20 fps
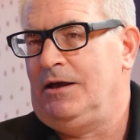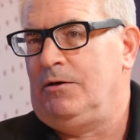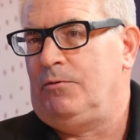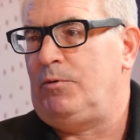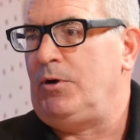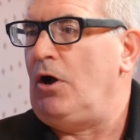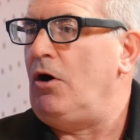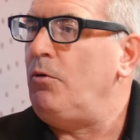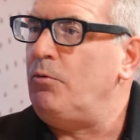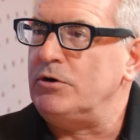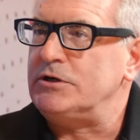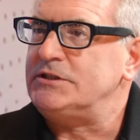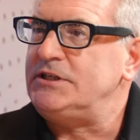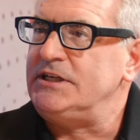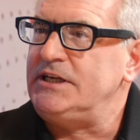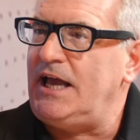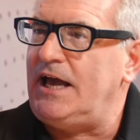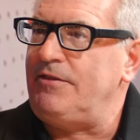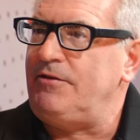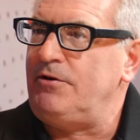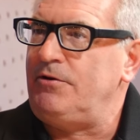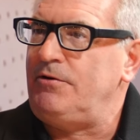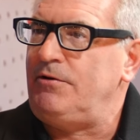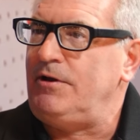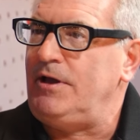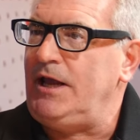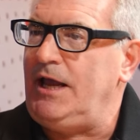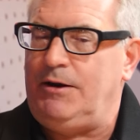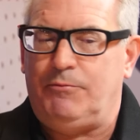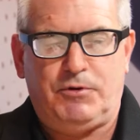we all work together
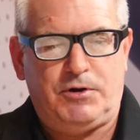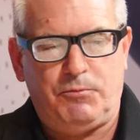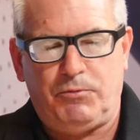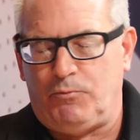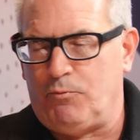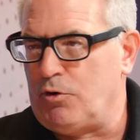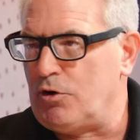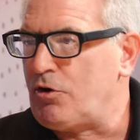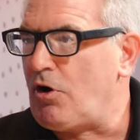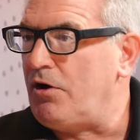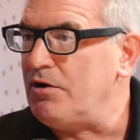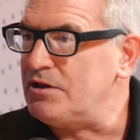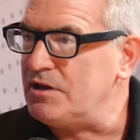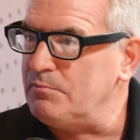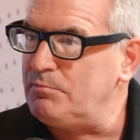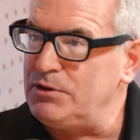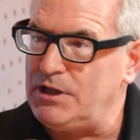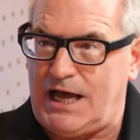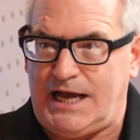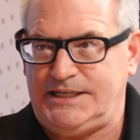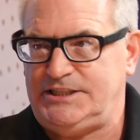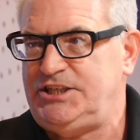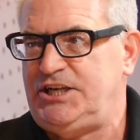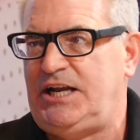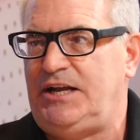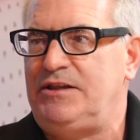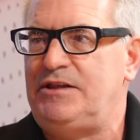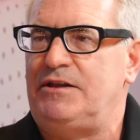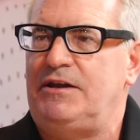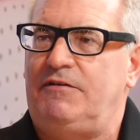and we work our supply
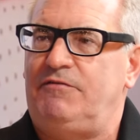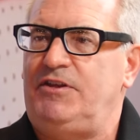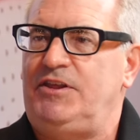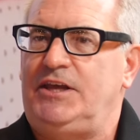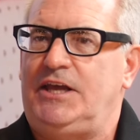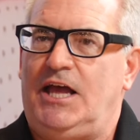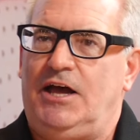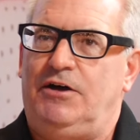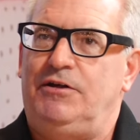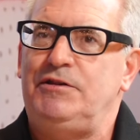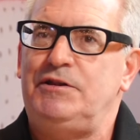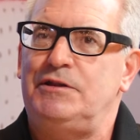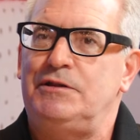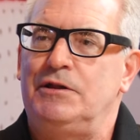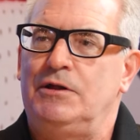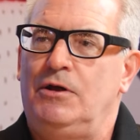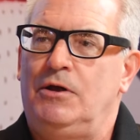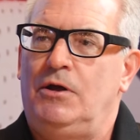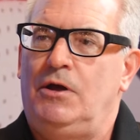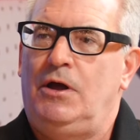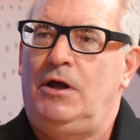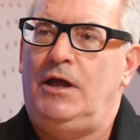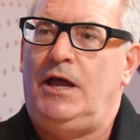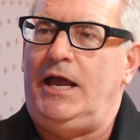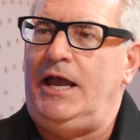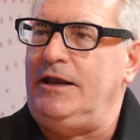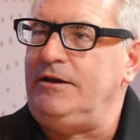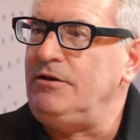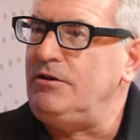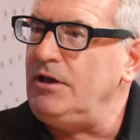chains and everything else
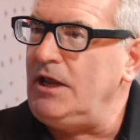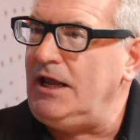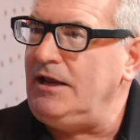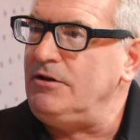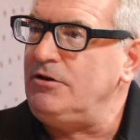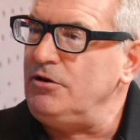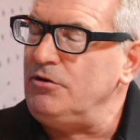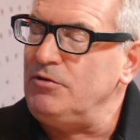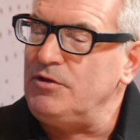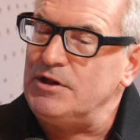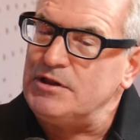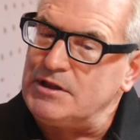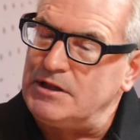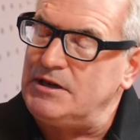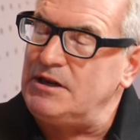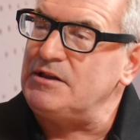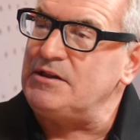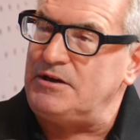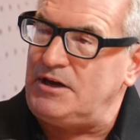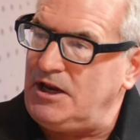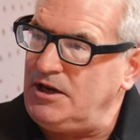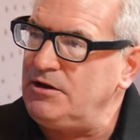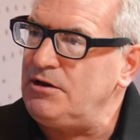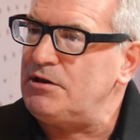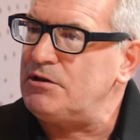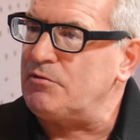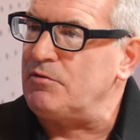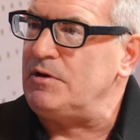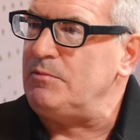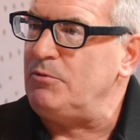and do this, and as an
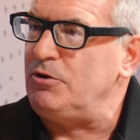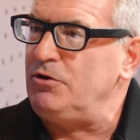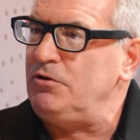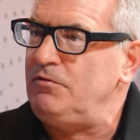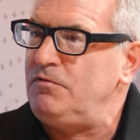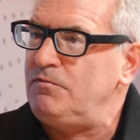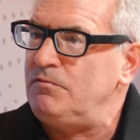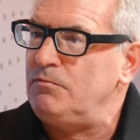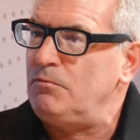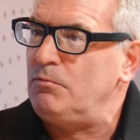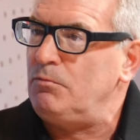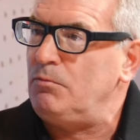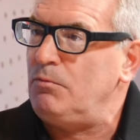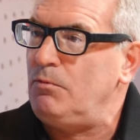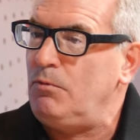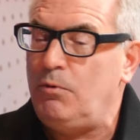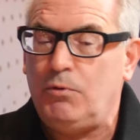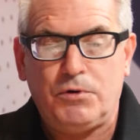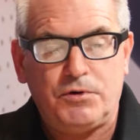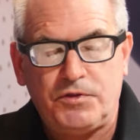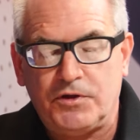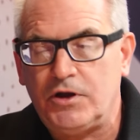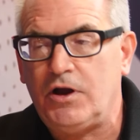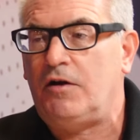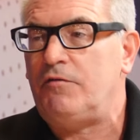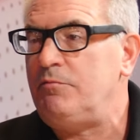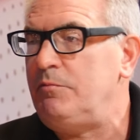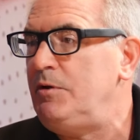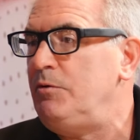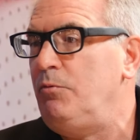industry move, or the
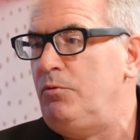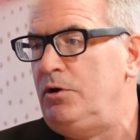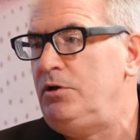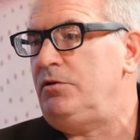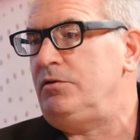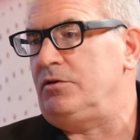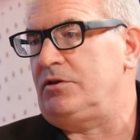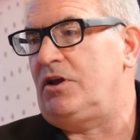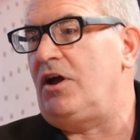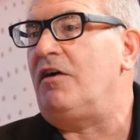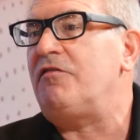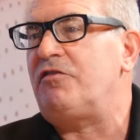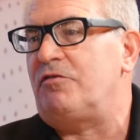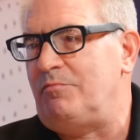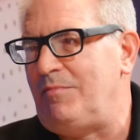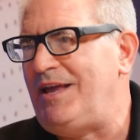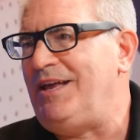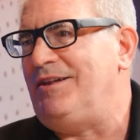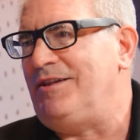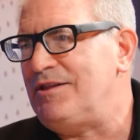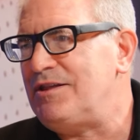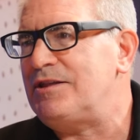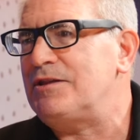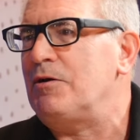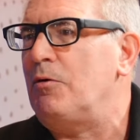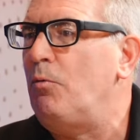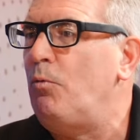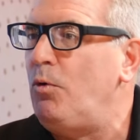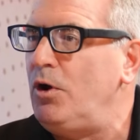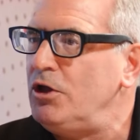
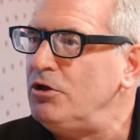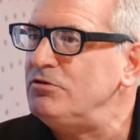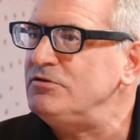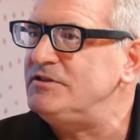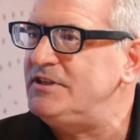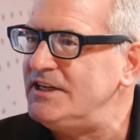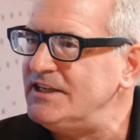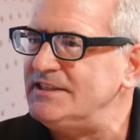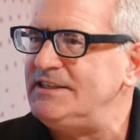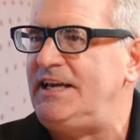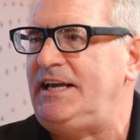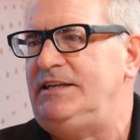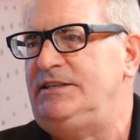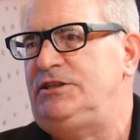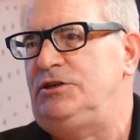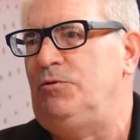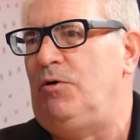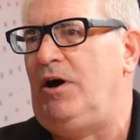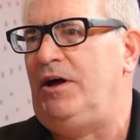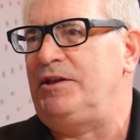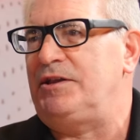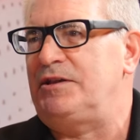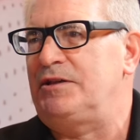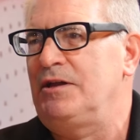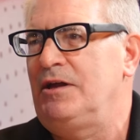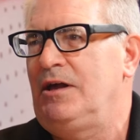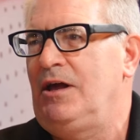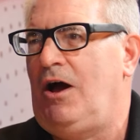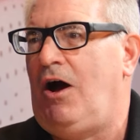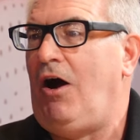governments will dictate to us
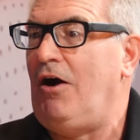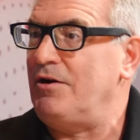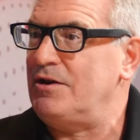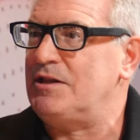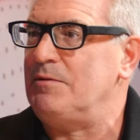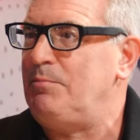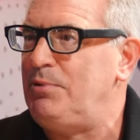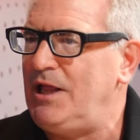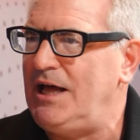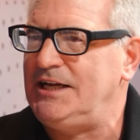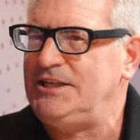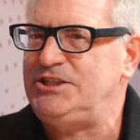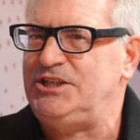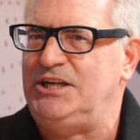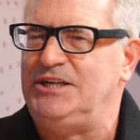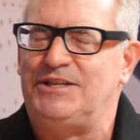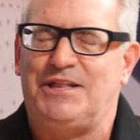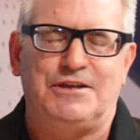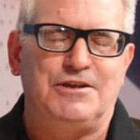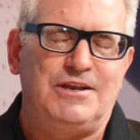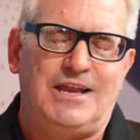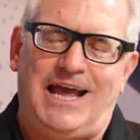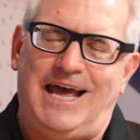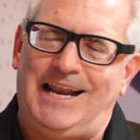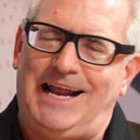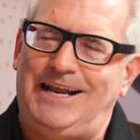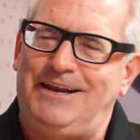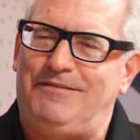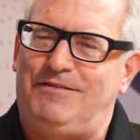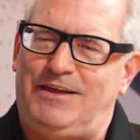our supply chains. And
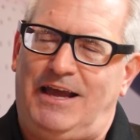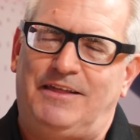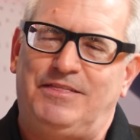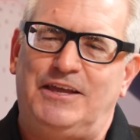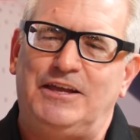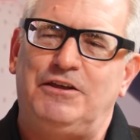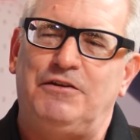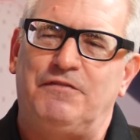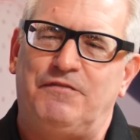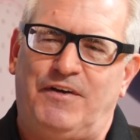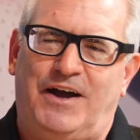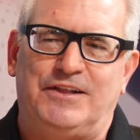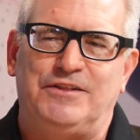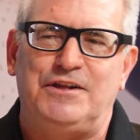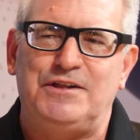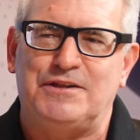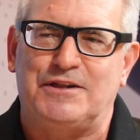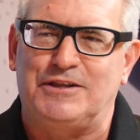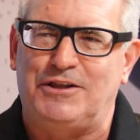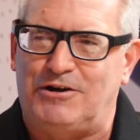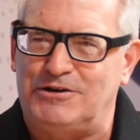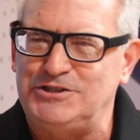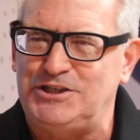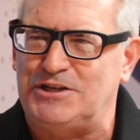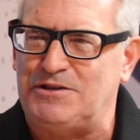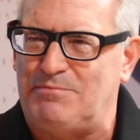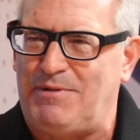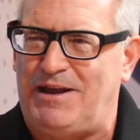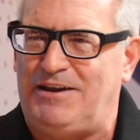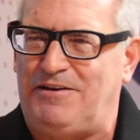I think you'll find these are the
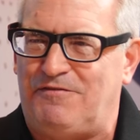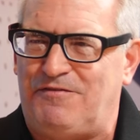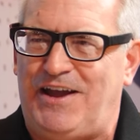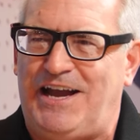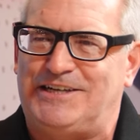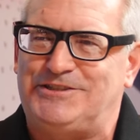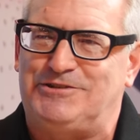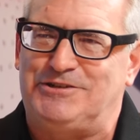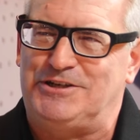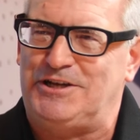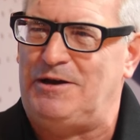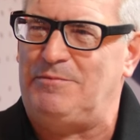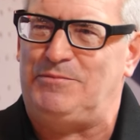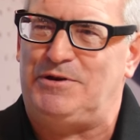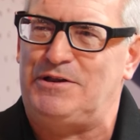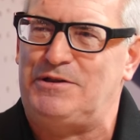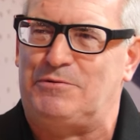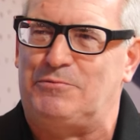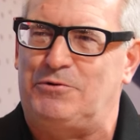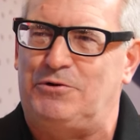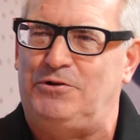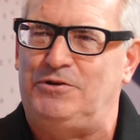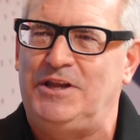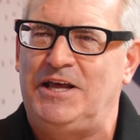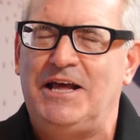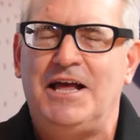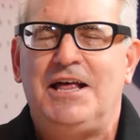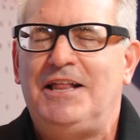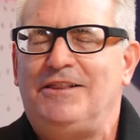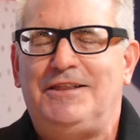largest manufacturing companies in the world.
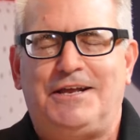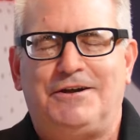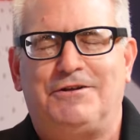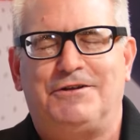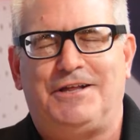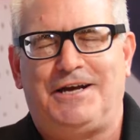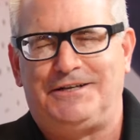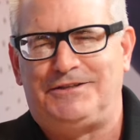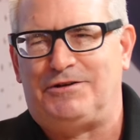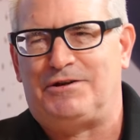They don't like